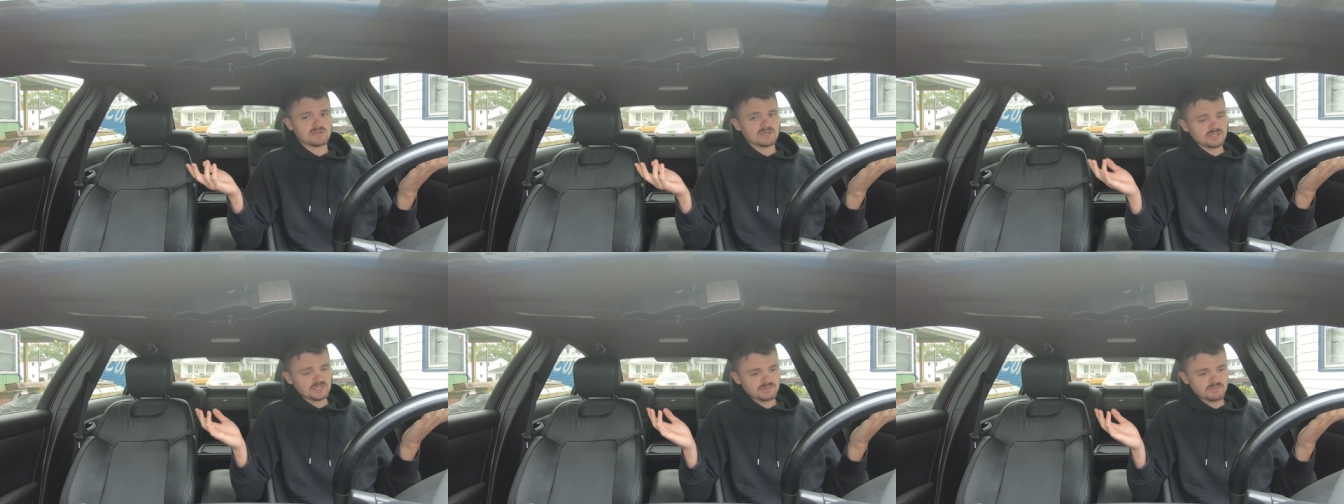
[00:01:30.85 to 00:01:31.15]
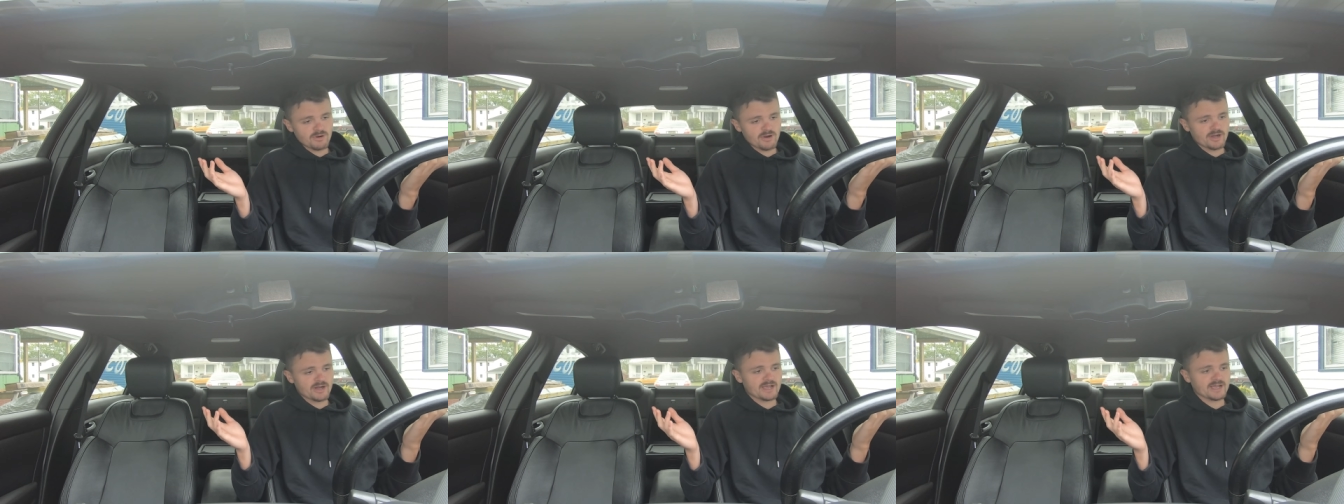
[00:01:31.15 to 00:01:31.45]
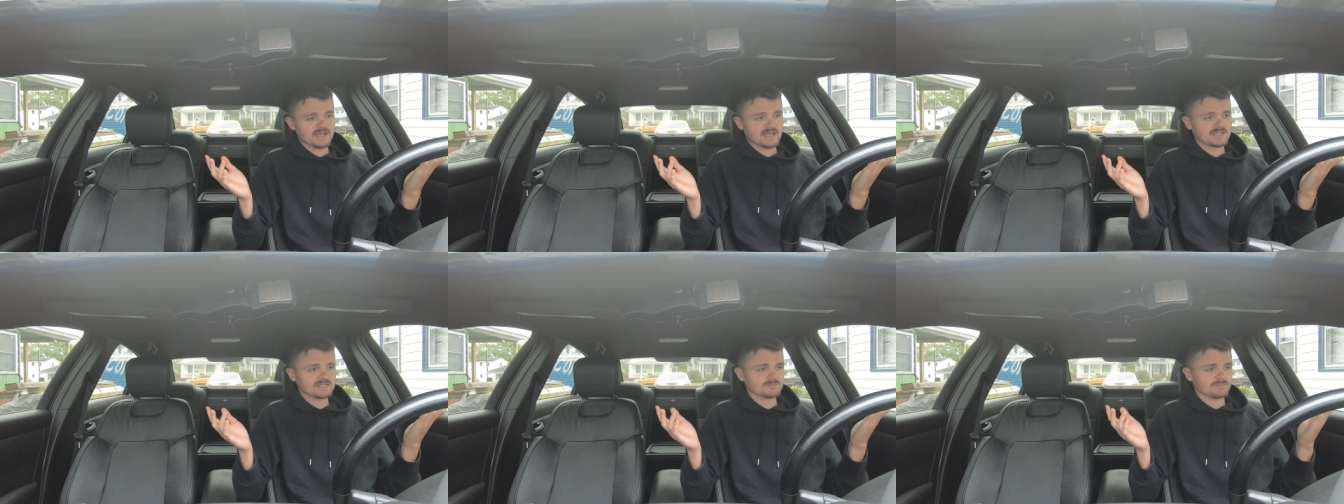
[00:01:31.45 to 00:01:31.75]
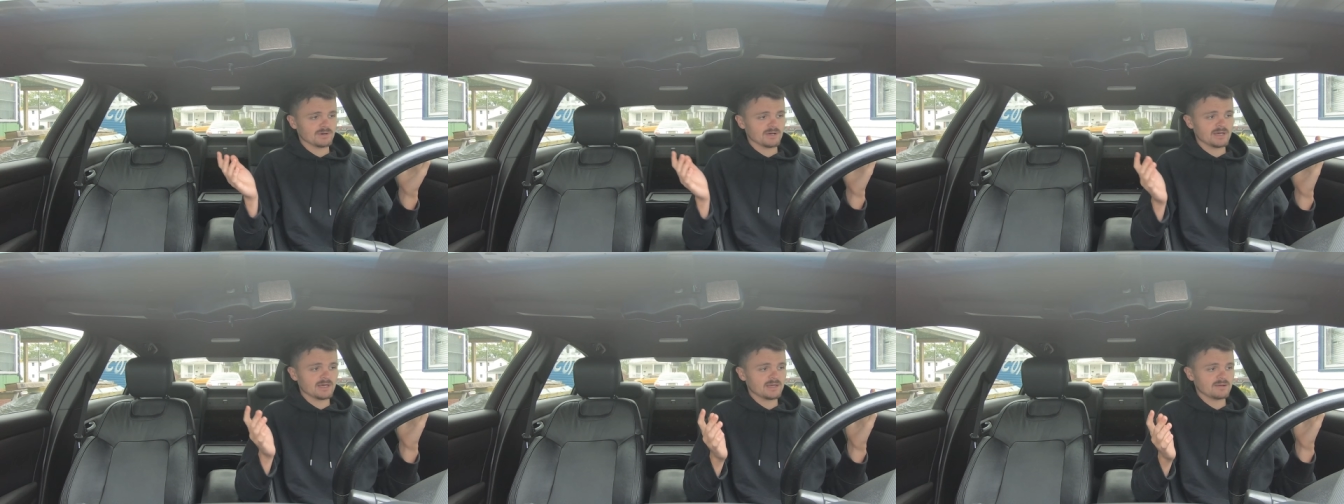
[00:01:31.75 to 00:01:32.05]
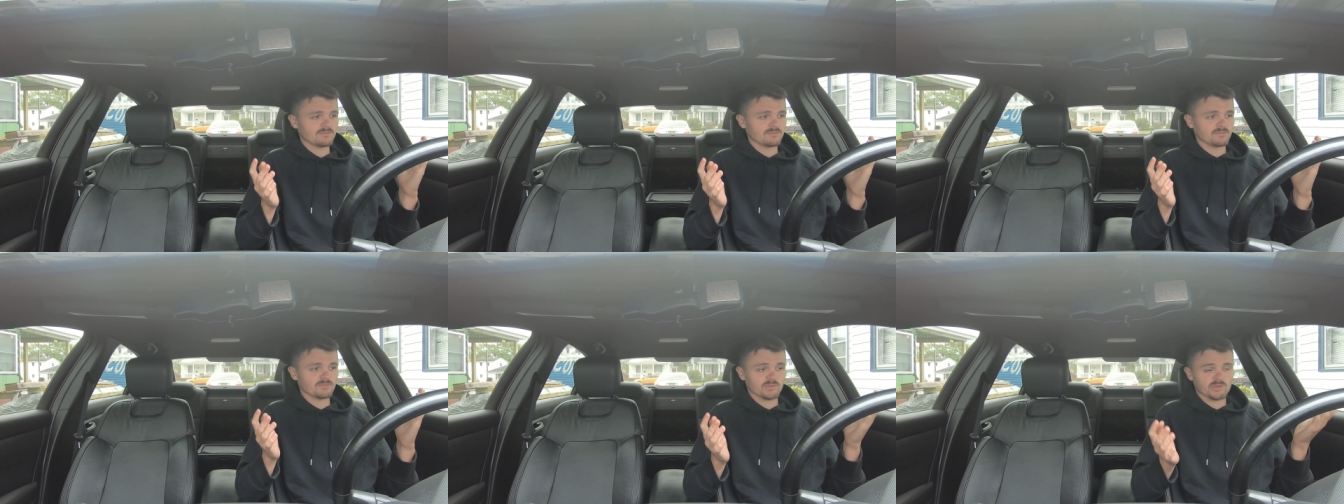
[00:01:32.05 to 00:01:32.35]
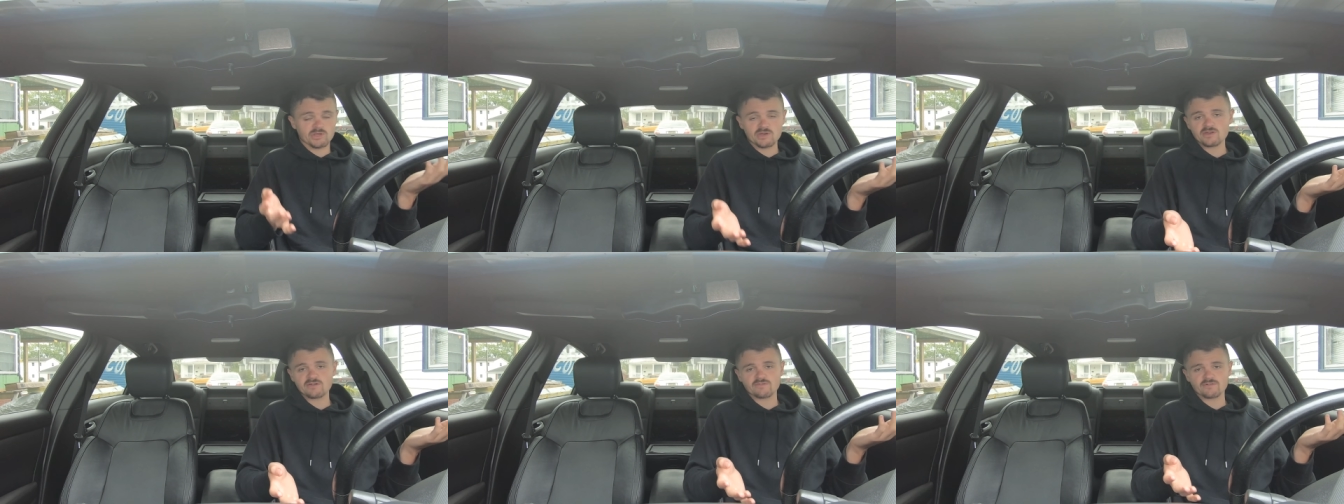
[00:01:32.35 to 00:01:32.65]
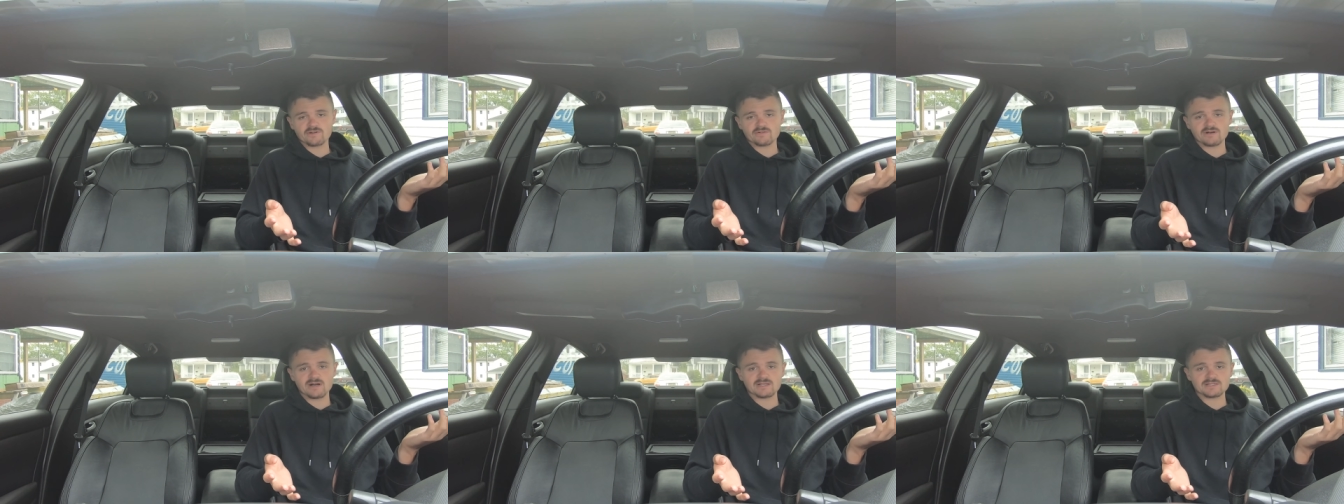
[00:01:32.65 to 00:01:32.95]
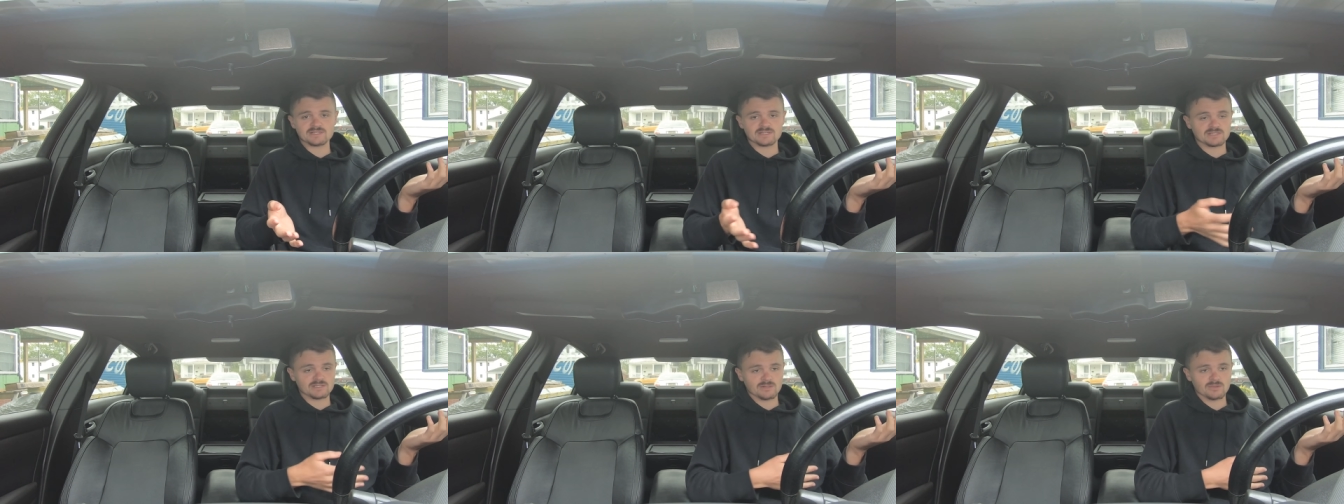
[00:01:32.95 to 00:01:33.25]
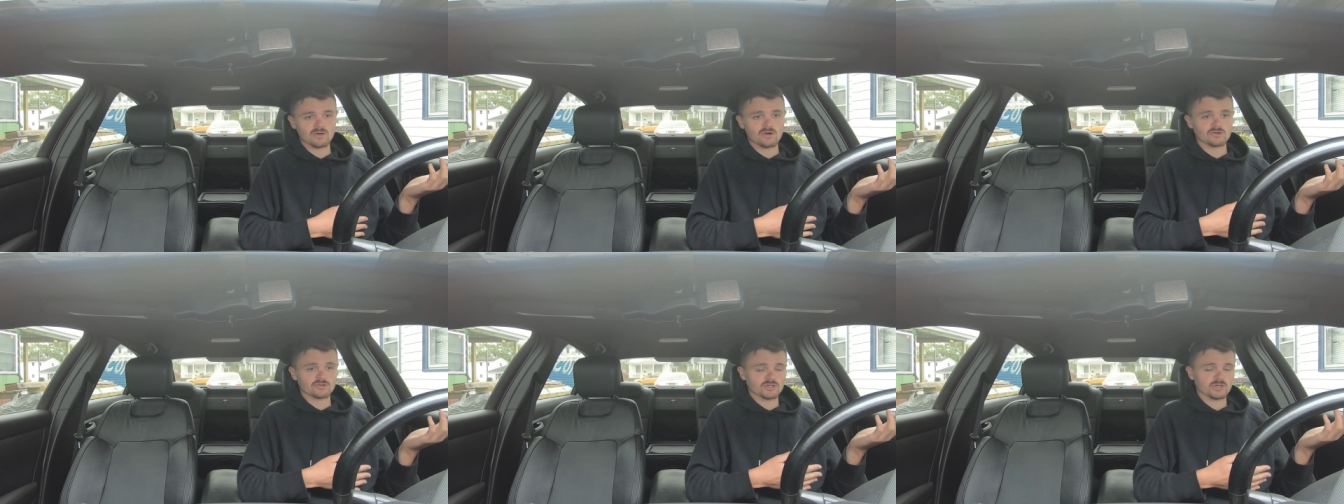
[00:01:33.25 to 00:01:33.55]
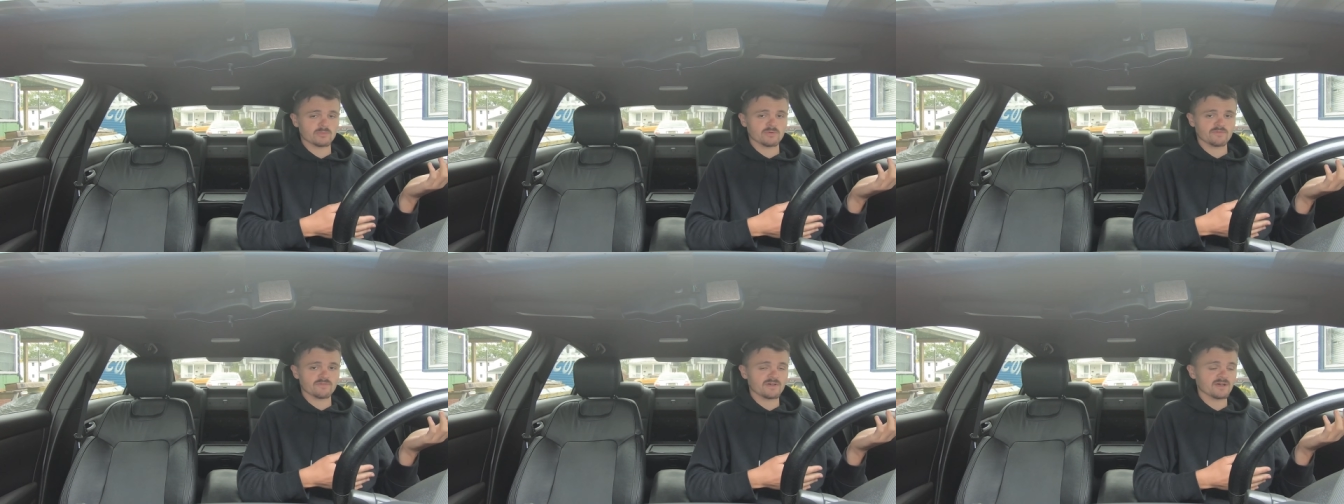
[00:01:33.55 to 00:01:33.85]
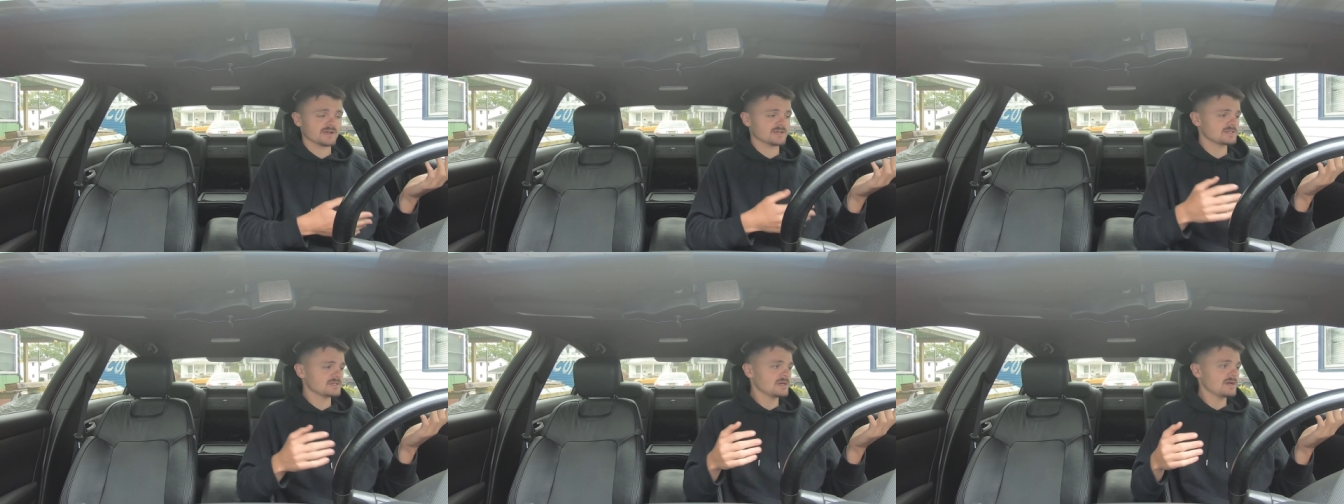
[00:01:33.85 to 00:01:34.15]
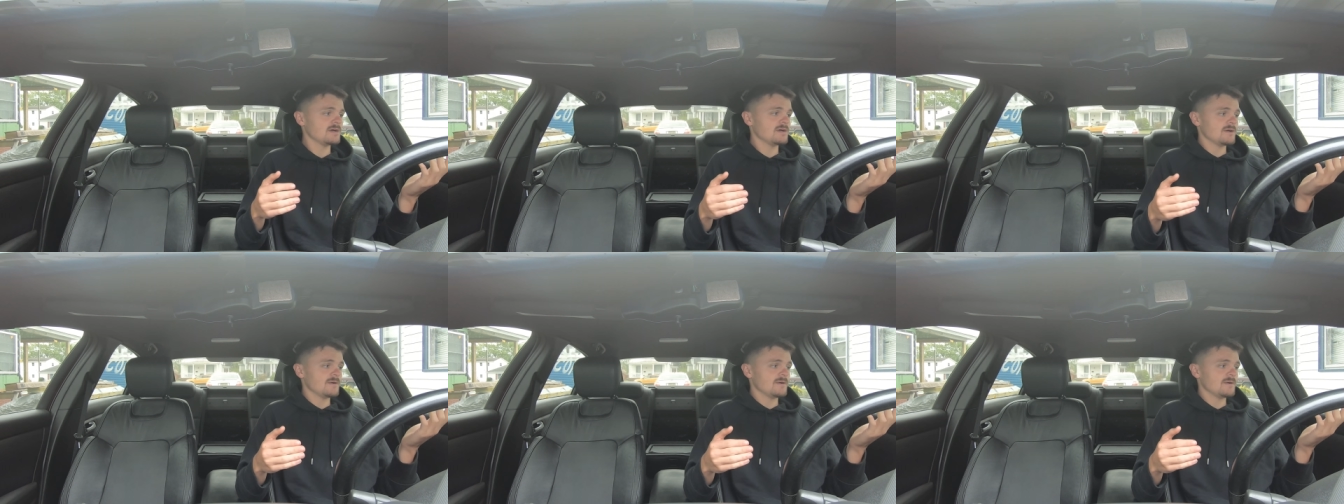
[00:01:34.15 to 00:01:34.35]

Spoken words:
smart, I guess, but they didn't realize it's the long-term effects.